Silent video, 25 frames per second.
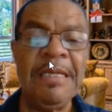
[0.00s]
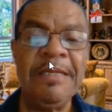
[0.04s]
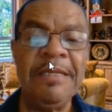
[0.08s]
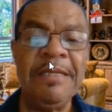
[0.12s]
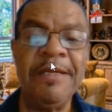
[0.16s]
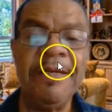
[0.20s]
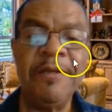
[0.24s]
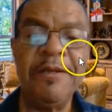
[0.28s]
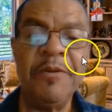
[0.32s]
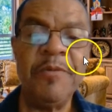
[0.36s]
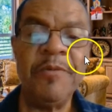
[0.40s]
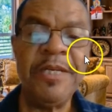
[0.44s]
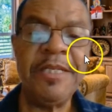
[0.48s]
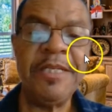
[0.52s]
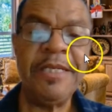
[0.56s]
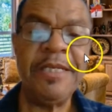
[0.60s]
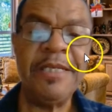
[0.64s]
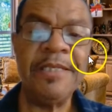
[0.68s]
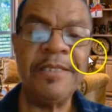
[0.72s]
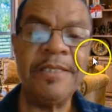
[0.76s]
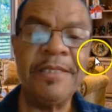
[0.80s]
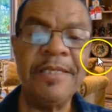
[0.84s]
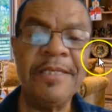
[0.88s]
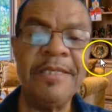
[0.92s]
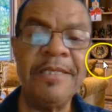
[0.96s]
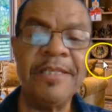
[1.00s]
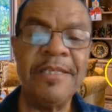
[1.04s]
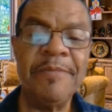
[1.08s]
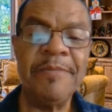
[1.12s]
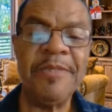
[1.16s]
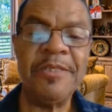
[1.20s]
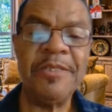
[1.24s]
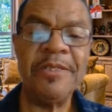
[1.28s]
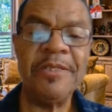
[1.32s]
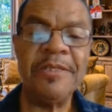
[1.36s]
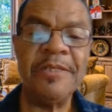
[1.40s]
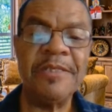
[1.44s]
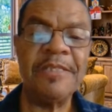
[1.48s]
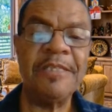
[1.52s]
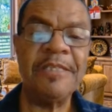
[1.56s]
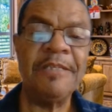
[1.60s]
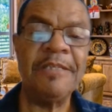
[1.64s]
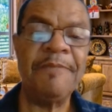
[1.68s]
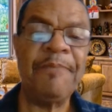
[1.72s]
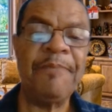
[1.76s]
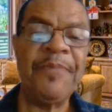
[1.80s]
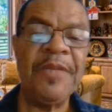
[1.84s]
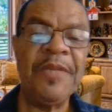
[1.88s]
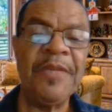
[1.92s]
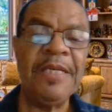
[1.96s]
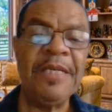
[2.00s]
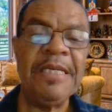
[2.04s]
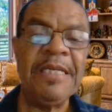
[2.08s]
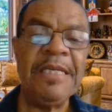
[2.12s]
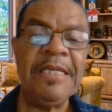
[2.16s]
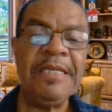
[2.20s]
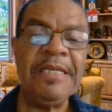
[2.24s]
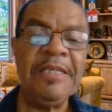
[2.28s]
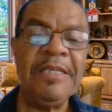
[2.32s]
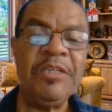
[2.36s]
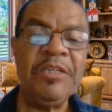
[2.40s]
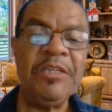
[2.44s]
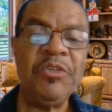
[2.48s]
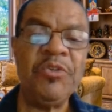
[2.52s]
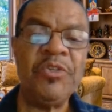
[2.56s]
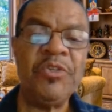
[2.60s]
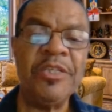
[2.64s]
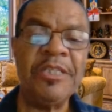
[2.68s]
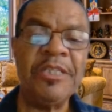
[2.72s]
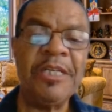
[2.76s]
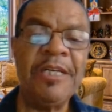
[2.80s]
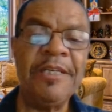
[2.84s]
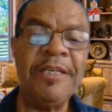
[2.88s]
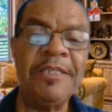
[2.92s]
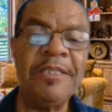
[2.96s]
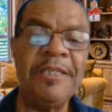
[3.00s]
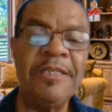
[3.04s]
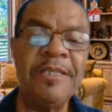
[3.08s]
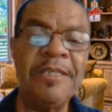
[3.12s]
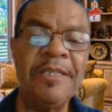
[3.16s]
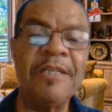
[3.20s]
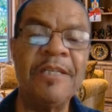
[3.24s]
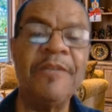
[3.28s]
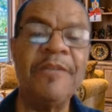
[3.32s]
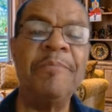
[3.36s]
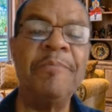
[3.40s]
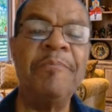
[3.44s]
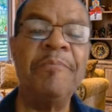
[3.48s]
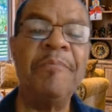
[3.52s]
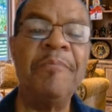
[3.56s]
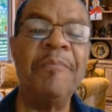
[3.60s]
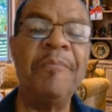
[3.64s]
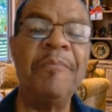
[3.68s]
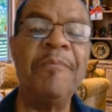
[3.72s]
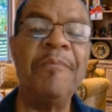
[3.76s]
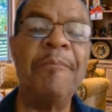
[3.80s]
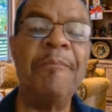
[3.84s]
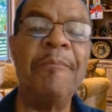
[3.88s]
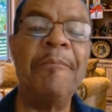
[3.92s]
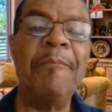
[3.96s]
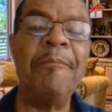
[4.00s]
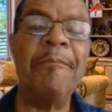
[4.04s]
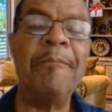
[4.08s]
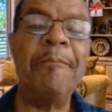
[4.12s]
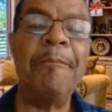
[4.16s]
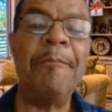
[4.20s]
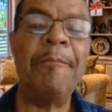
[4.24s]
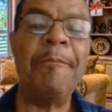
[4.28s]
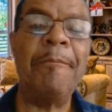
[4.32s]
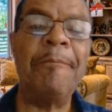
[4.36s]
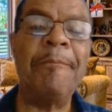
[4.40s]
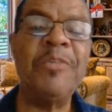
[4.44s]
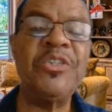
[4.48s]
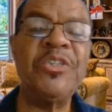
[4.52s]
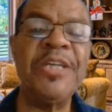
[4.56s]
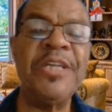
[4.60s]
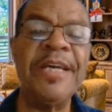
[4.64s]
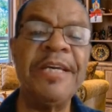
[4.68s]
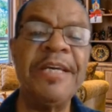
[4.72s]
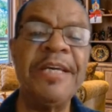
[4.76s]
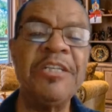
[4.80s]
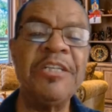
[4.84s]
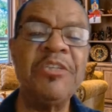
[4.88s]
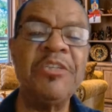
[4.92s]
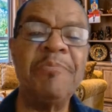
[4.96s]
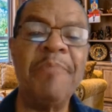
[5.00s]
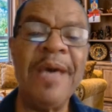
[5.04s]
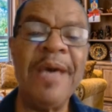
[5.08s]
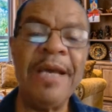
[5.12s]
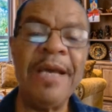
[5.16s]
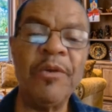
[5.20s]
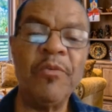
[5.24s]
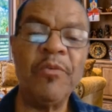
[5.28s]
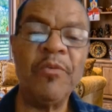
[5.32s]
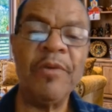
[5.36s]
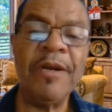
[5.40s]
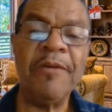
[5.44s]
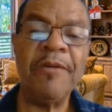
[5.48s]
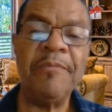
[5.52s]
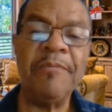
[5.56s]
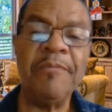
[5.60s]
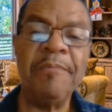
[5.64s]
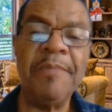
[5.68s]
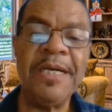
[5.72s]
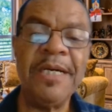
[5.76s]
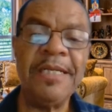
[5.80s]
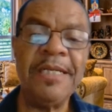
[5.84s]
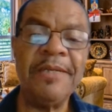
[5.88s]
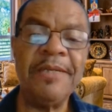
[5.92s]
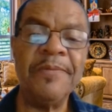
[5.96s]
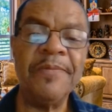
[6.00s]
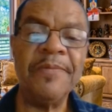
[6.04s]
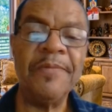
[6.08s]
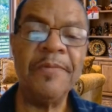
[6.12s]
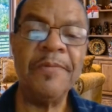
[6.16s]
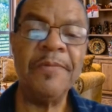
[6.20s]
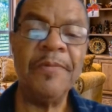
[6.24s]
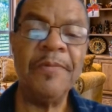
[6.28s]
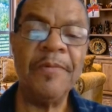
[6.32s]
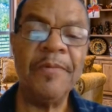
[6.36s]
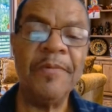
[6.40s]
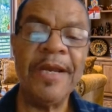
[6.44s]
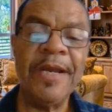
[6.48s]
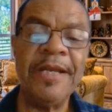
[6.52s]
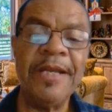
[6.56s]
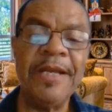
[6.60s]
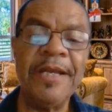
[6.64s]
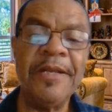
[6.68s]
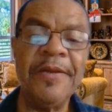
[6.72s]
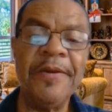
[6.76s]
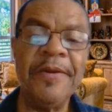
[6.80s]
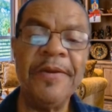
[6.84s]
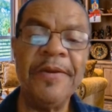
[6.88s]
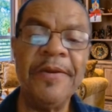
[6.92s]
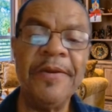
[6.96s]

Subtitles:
Now the way to get these images, you just click this little Change Background button right here.